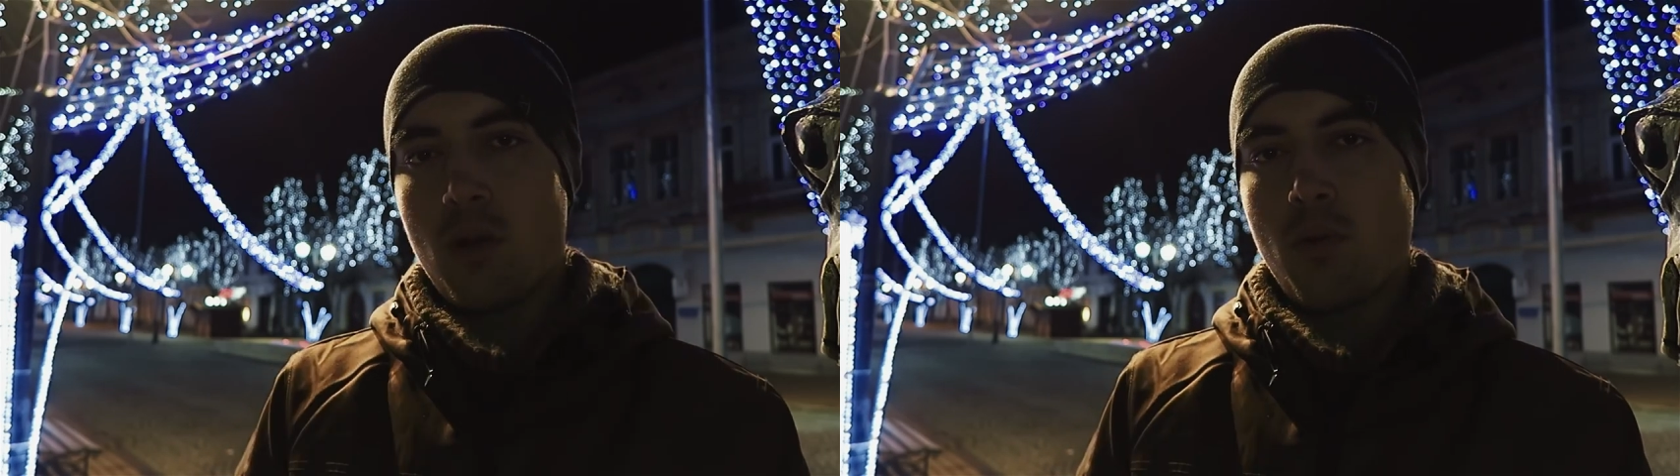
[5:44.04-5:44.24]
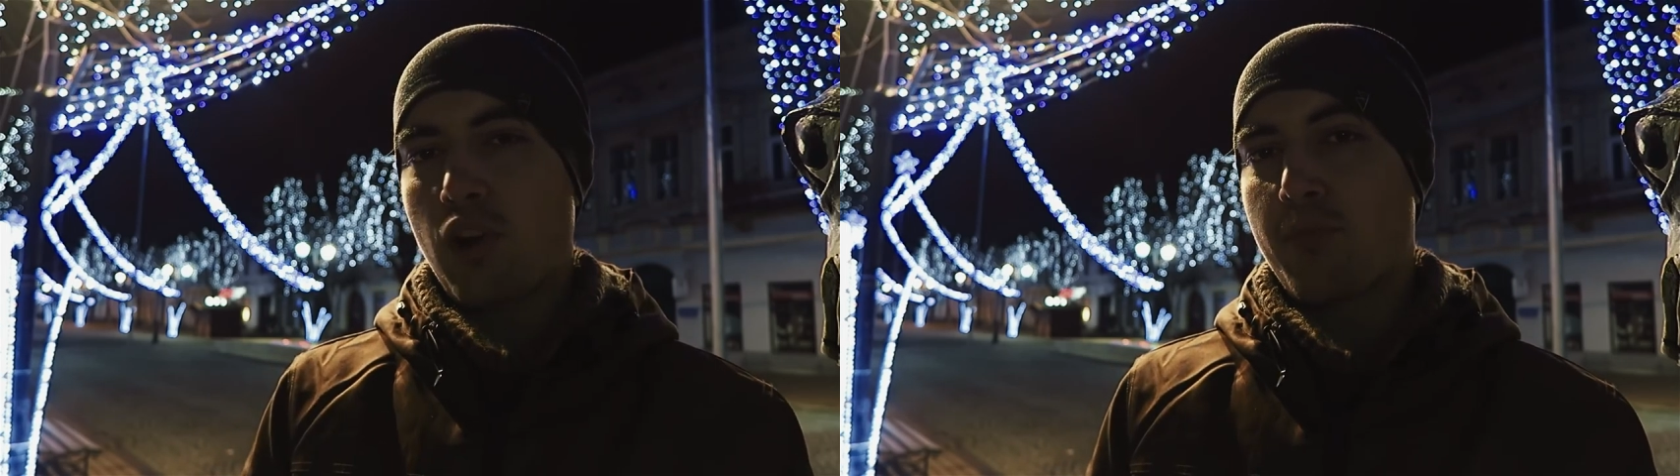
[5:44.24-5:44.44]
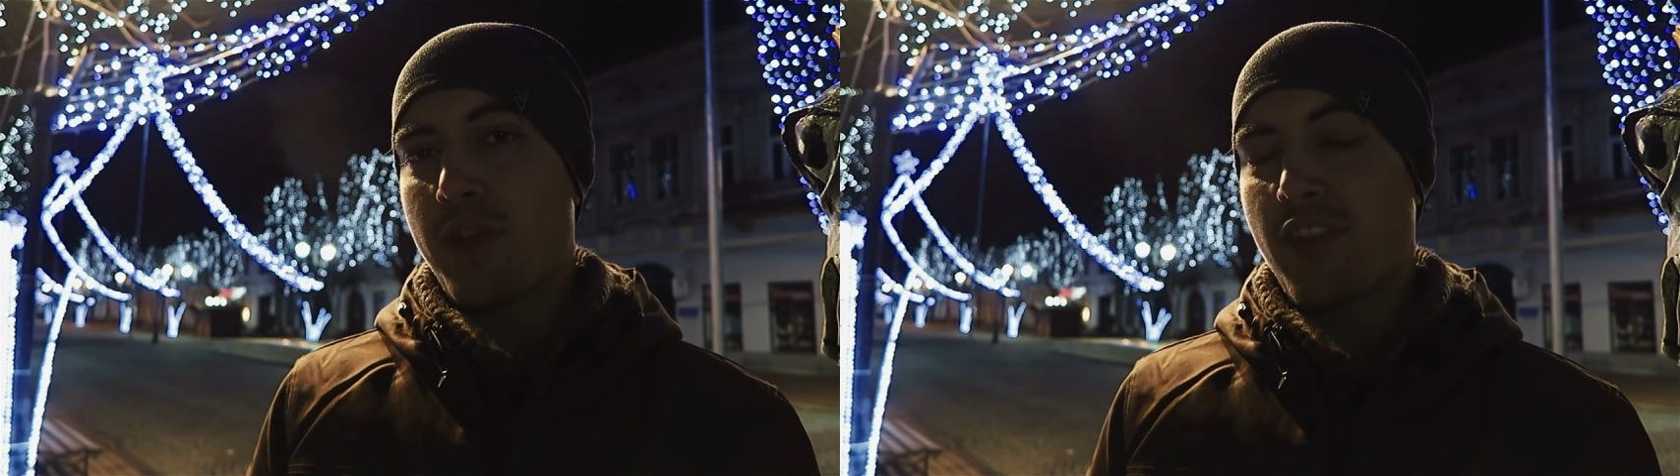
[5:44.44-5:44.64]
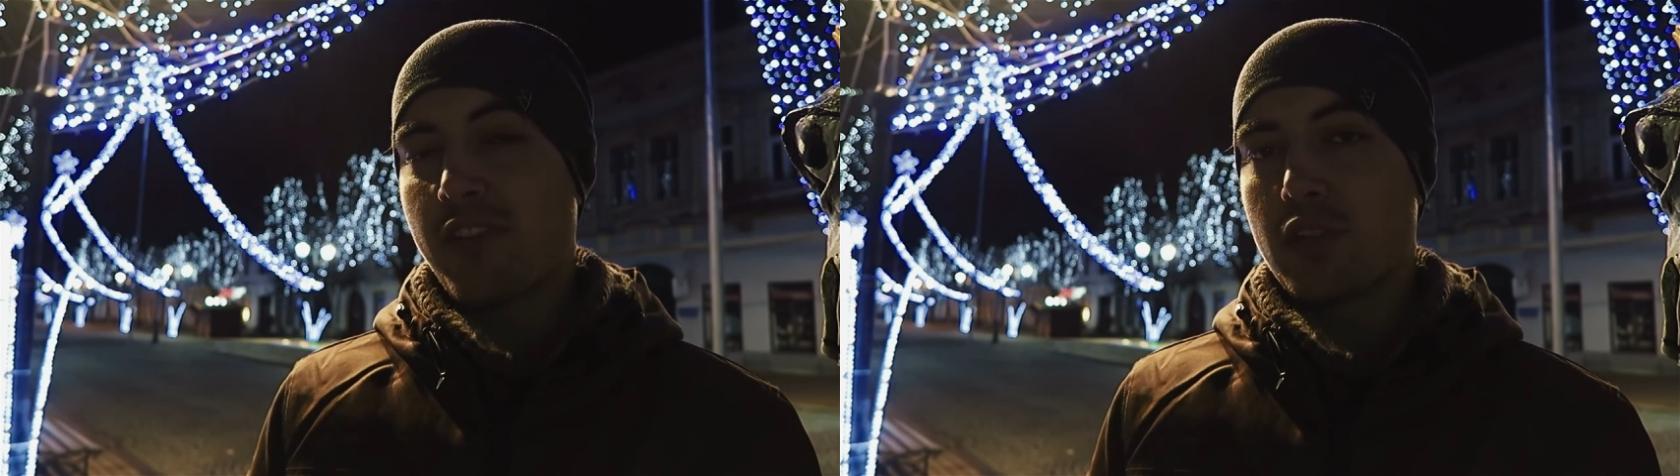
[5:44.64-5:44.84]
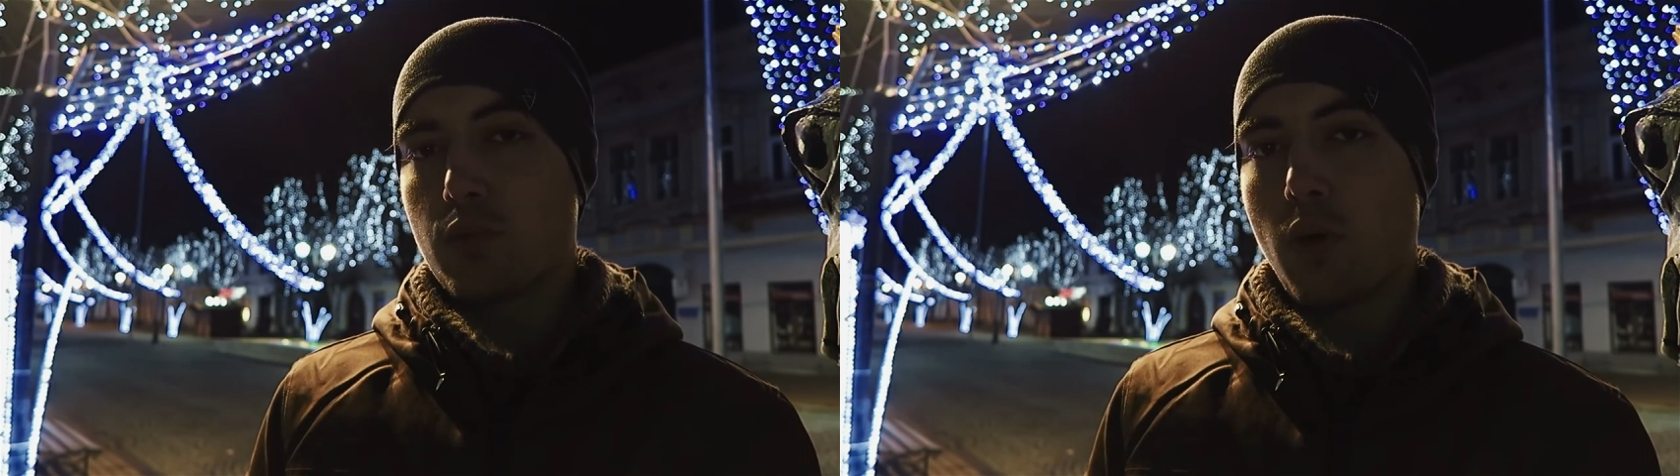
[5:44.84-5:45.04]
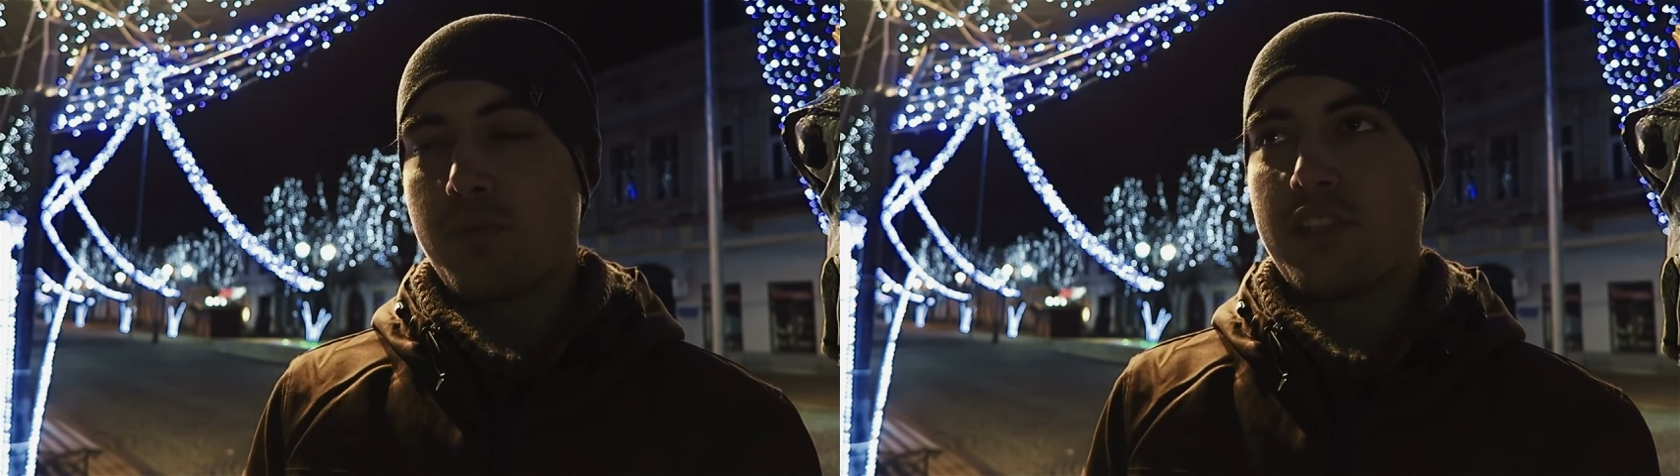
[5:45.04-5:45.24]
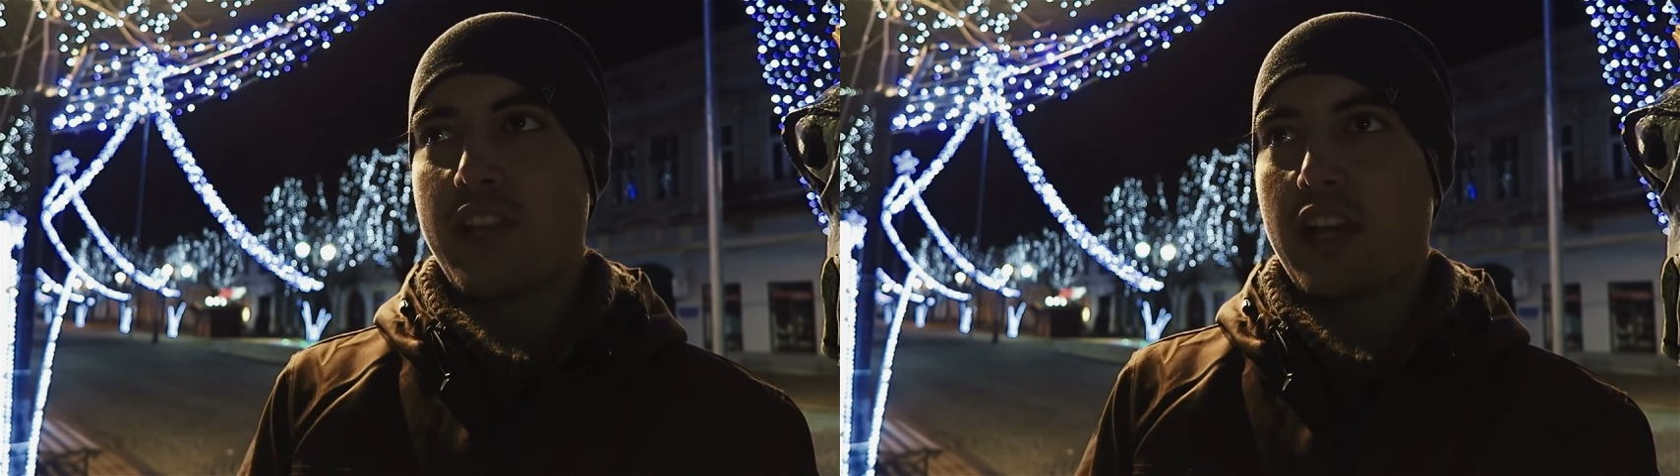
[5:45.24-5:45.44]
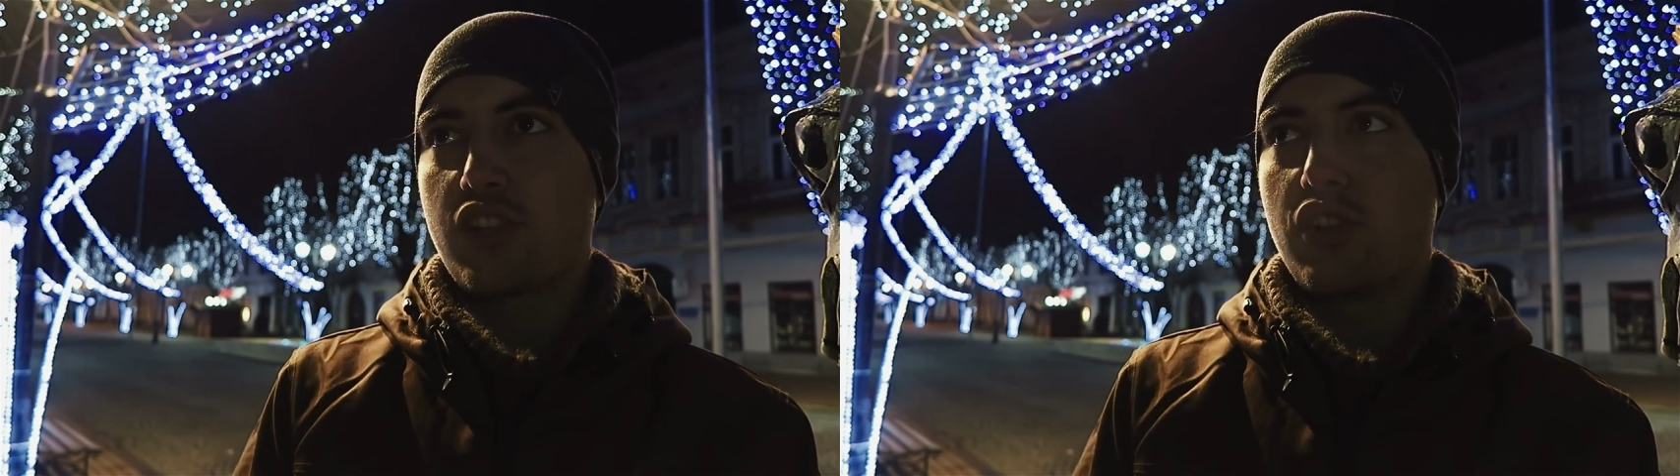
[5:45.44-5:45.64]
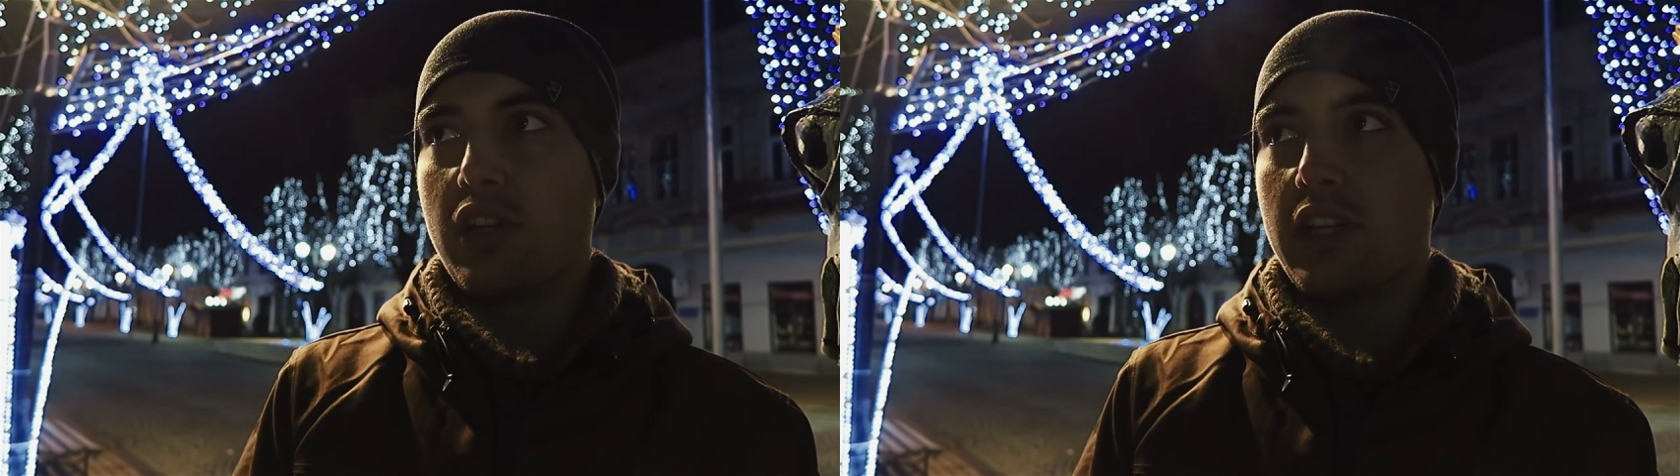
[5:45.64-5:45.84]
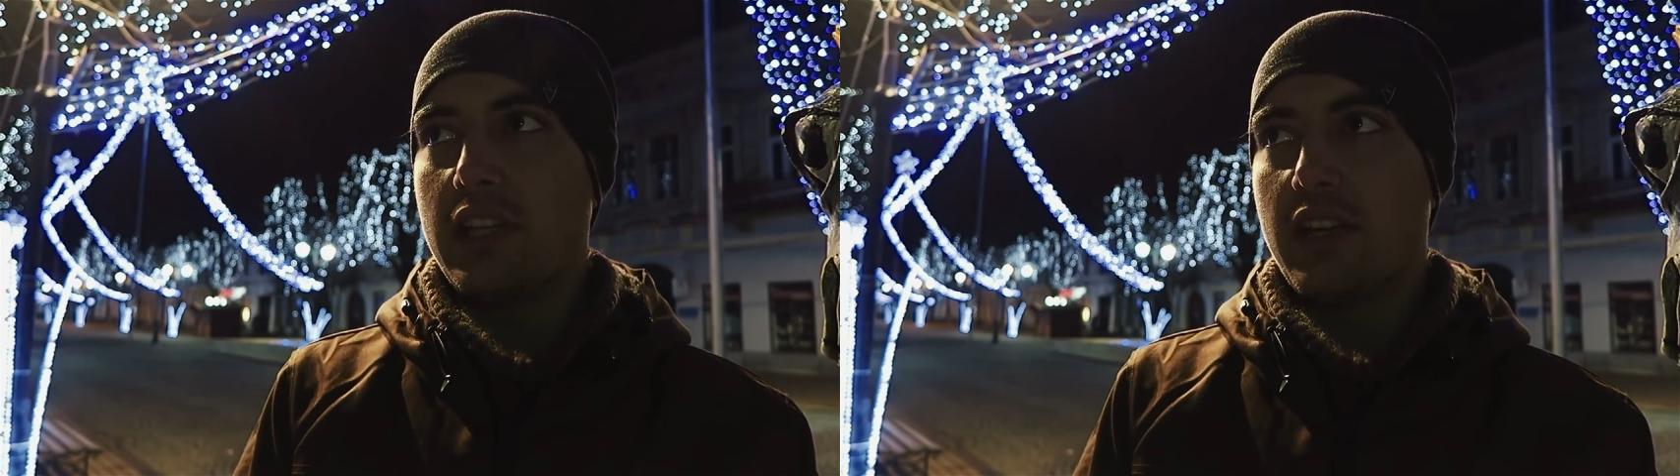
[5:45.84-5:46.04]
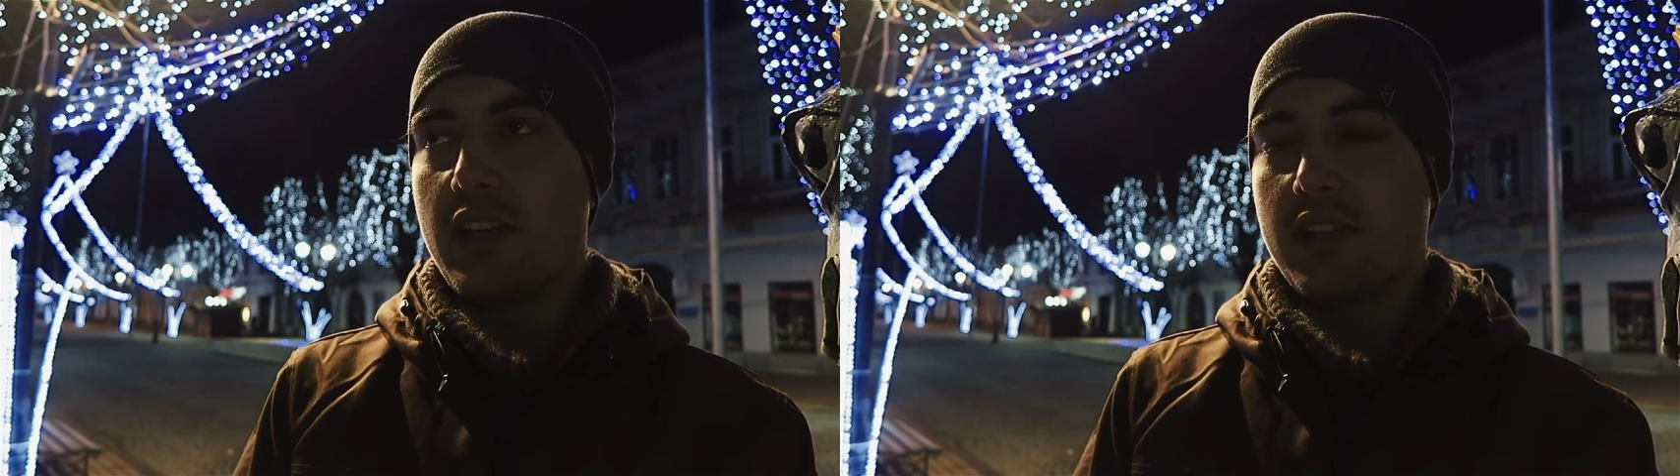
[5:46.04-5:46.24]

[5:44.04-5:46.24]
One of my favorite quotes is actually,